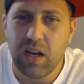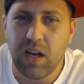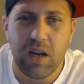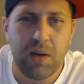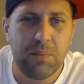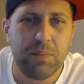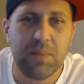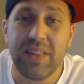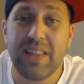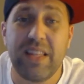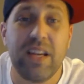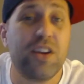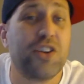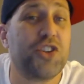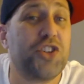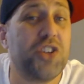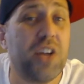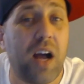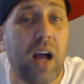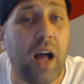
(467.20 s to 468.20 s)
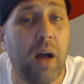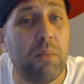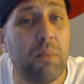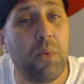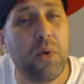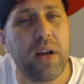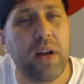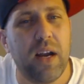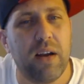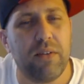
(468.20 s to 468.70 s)
their job,
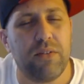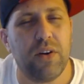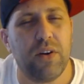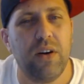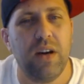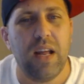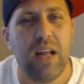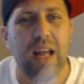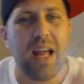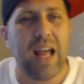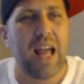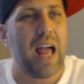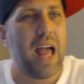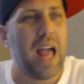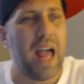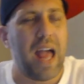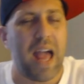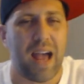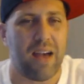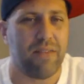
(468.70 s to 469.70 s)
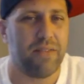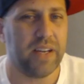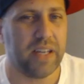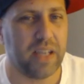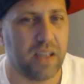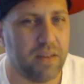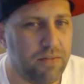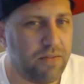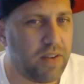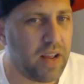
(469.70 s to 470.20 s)
whatever,
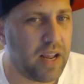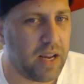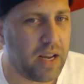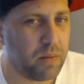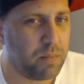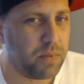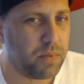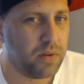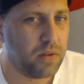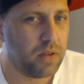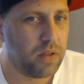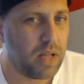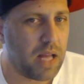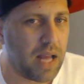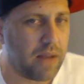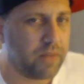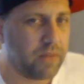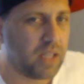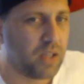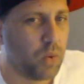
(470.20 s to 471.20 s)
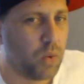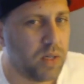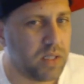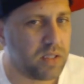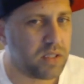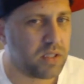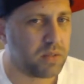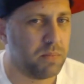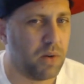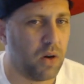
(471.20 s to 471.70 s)
having a vape, having
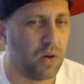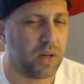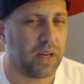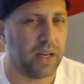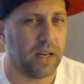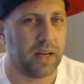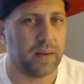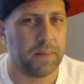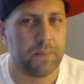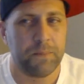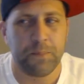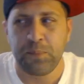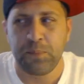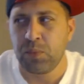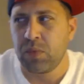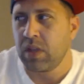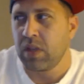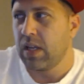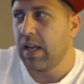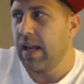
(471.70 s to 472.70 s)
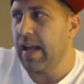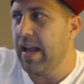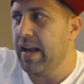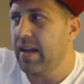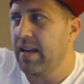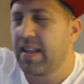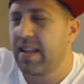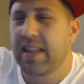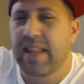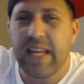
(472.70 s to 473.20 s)
quit smoking,
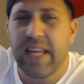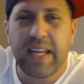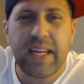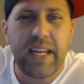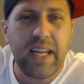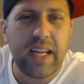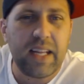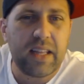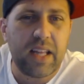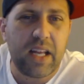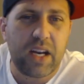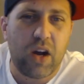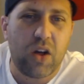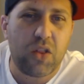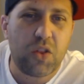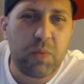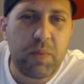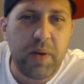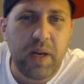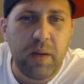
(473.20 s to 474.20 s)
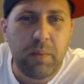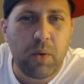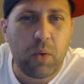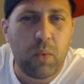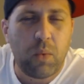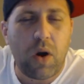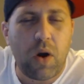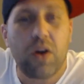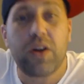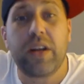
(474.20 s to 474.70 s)
and thinking that other
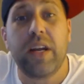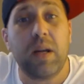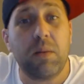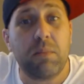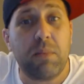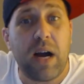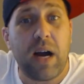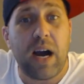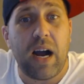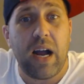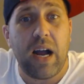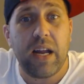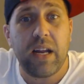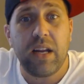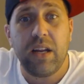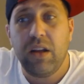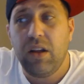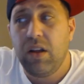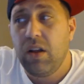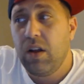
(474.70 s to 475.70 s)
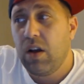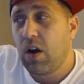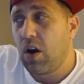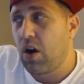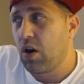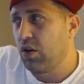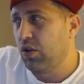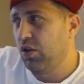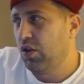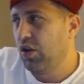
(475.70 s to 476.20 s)
people walking by
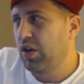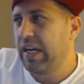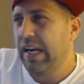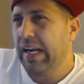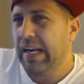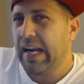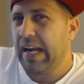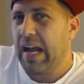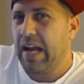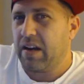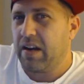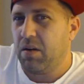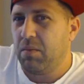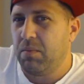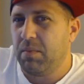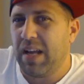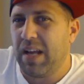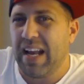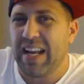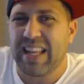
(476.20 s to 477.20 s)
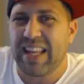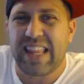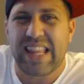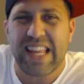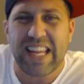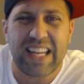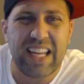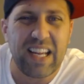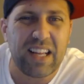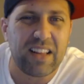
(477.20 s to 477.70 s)
are looking at them and
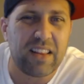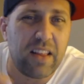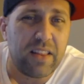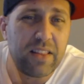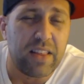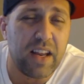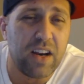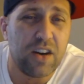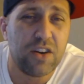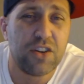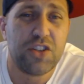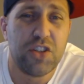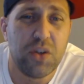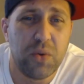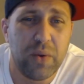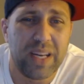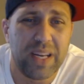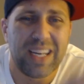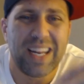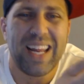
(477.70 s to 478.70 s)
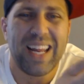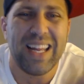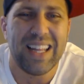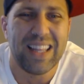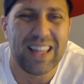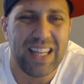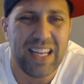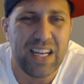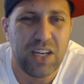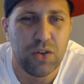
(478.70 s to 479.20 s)
thinking that they are doing
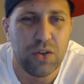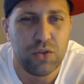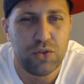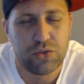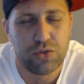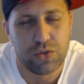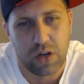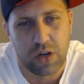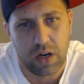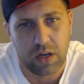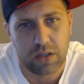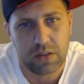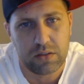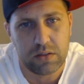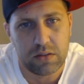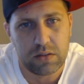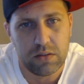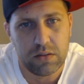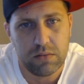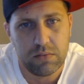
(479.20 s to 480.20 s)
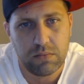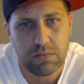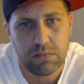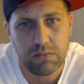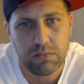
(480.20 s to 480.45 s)
illegal drugs.